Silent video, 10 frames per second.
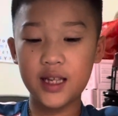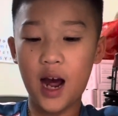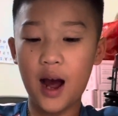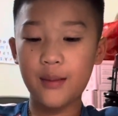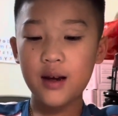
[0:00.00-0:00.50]

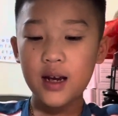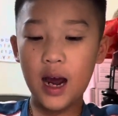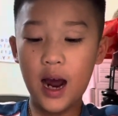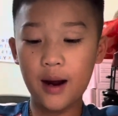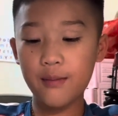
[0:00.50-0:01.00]
Tam,
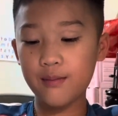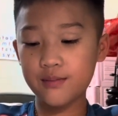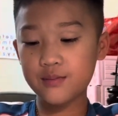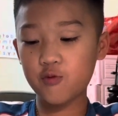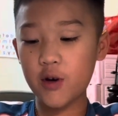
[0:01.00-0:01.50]

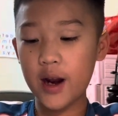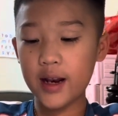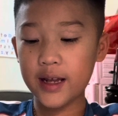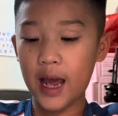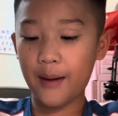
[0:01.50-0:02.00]
I'm
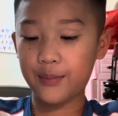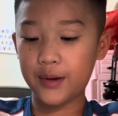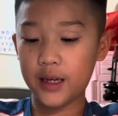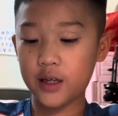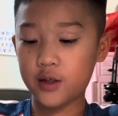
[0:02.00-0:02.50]
really
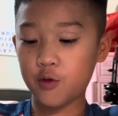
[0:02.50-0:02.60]
happy